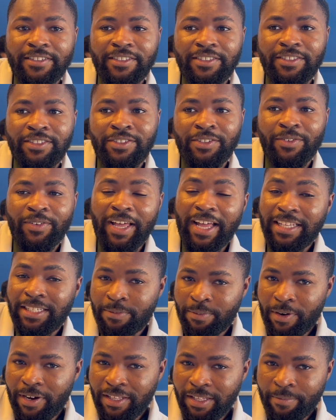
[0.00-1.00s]
So that's
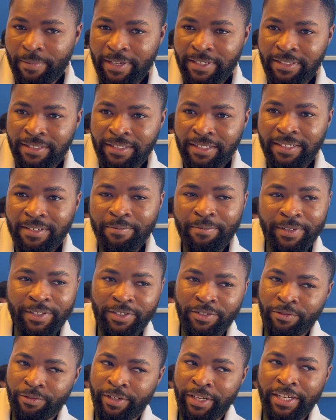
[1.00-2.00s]
probably the best thing. But
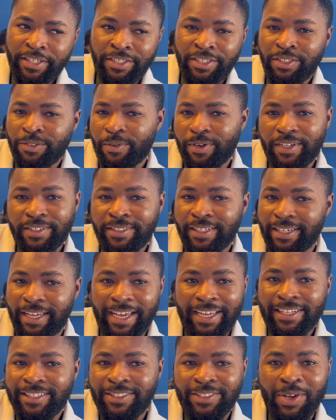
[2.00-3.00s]
there's rotations where it's like
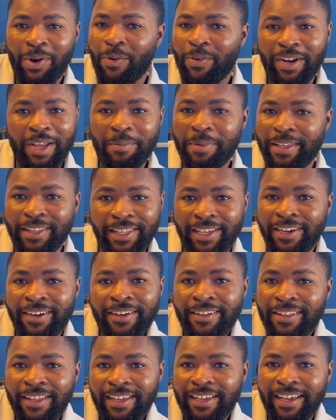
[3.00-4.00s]
I just don't want to be there.
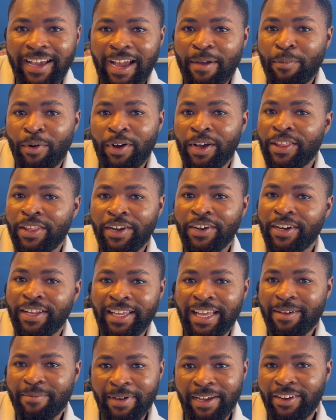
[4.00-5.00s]
Like I'm only there to
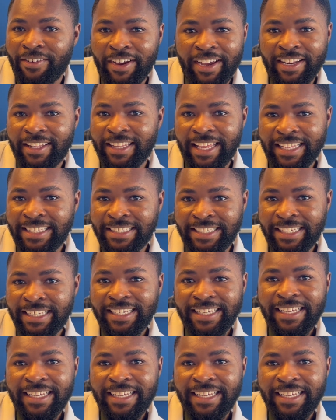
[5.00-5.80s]
get my grade and that's it.